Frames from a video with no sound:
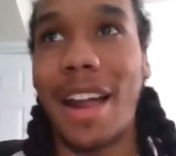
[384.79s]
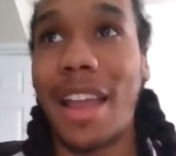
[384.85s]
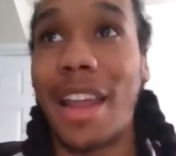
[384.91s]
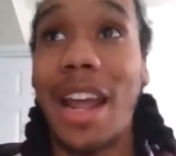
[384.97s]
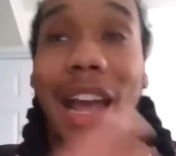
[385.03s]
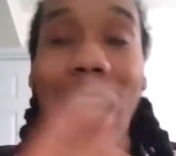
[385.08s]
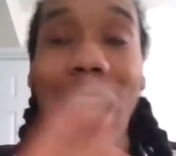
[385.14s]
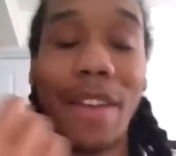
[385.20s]

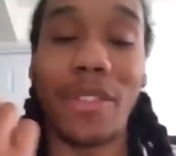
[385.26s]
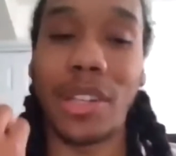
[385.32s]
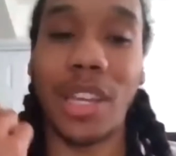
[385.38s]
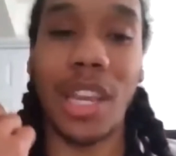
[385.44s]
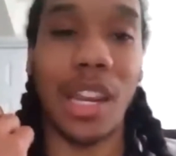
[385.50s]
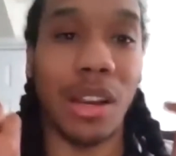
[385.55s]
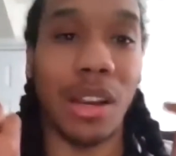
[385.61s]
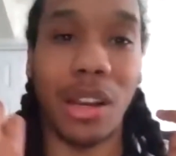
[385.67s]
And I have a
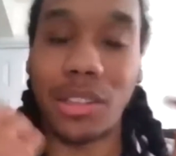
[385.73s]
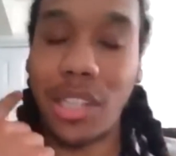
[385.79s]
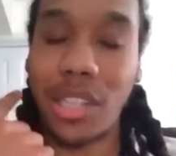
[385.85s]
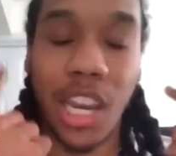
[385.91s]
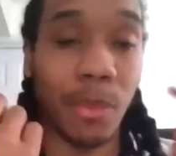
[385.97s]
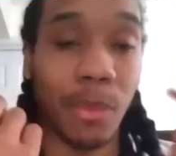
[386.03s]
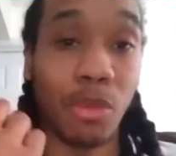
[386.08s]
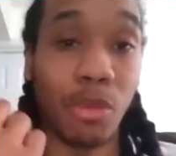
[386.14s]

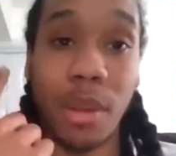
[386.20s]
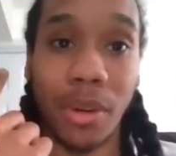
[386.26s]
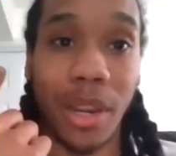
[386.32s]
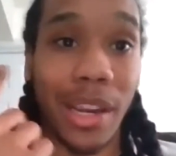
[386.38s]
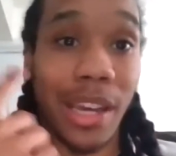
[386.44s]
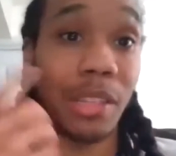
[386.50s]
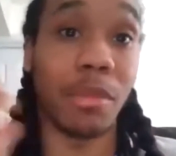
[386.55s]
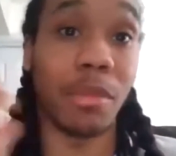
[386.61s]
terrible
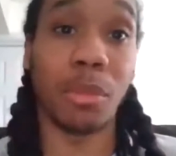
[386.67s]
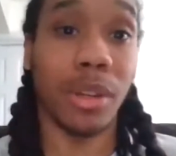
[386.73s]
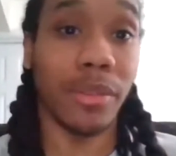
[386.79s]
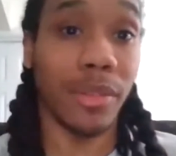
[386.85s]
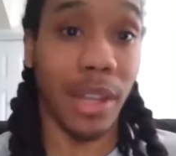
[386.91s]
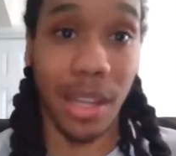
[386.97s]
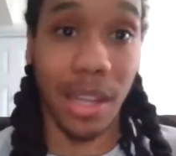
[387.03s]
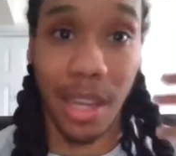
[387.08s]
memory. I got the memory
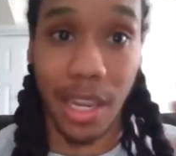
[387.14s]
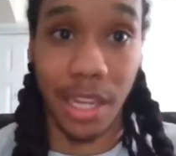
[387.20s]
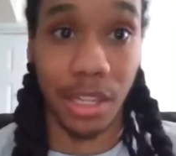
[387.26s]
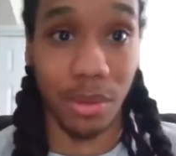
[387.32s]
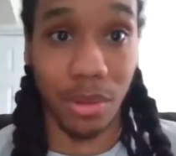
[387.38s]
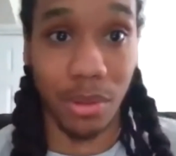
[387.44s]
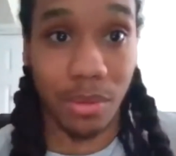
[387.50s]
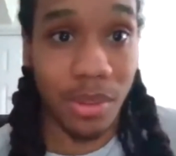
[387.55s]
of like an
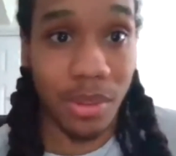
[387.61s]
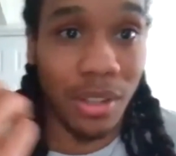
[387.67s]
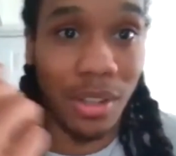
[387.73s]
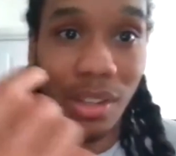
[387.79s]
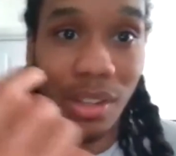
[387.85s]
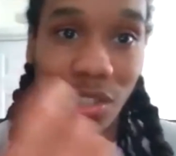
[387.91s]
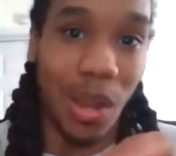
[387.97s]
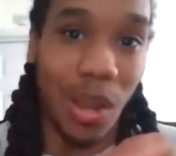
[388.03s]
80-year-old.
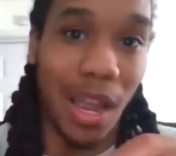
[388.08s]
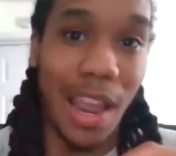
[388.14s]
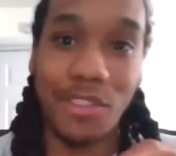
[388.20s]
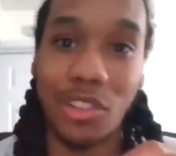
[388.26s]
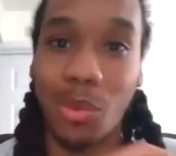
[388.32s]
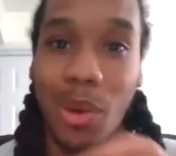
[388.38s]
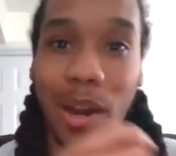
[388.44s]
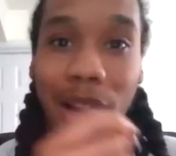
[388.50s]
So I
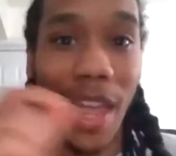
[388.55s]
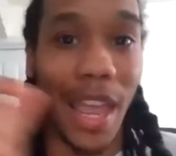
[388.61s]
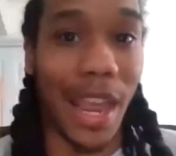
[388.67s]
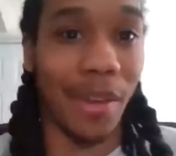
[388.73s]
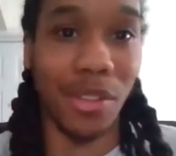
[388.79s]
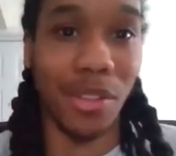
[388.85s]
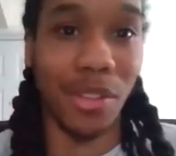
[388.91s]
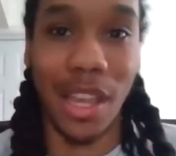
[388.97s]
have to write
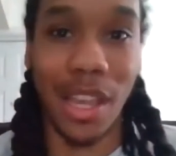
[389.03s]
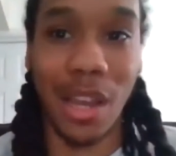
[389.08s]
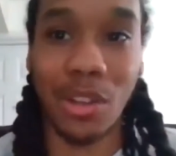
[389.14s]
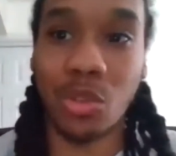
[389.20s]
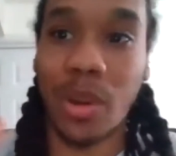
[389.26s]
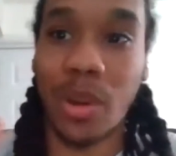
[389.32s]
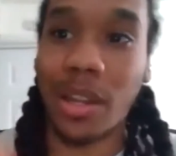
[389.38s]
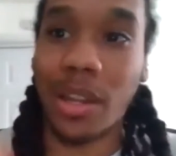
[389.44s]
everything
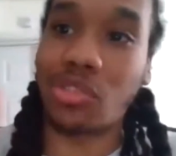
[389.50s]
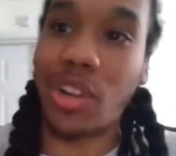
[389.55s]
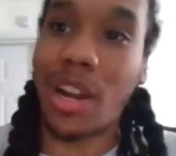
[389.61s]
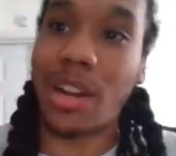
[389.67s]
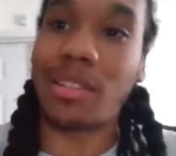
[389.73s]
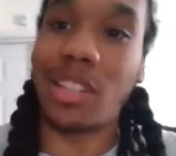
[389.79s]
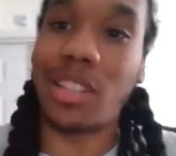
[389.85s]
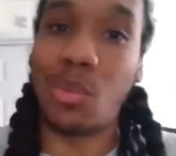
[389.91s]
out so I can try to see.